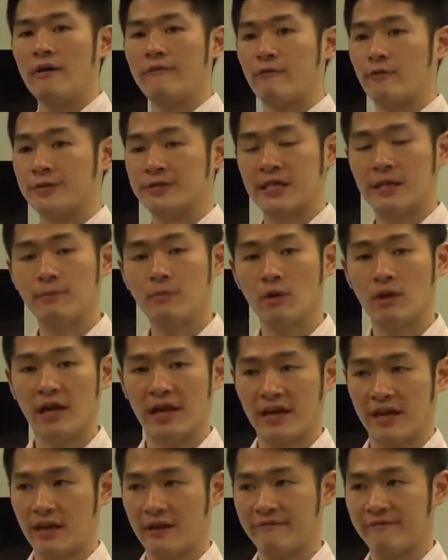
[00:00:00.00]
For example,
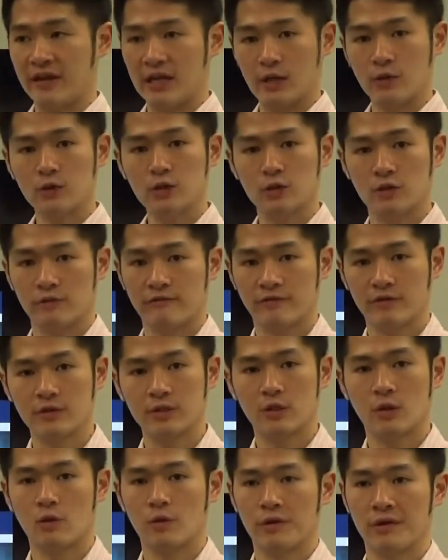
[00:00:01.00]
like video
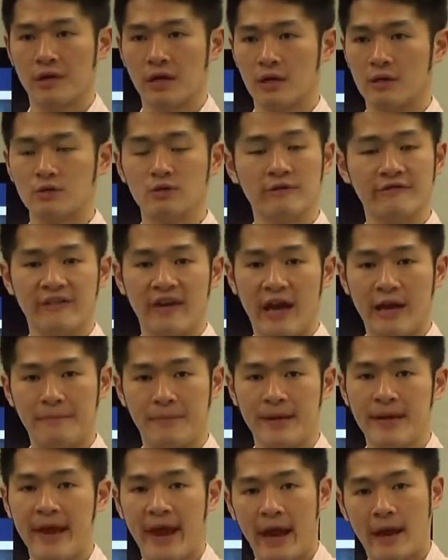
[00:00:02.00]
servers or
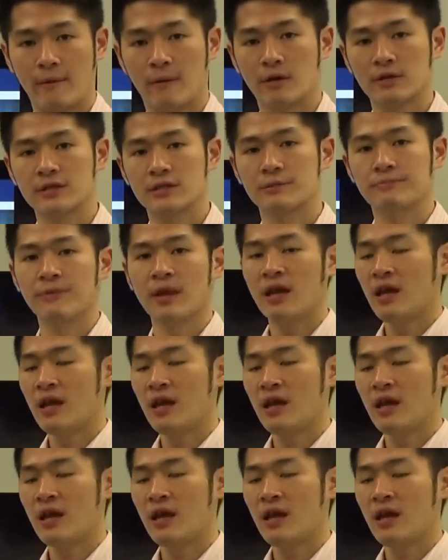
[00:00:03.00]
GeoVision cameras.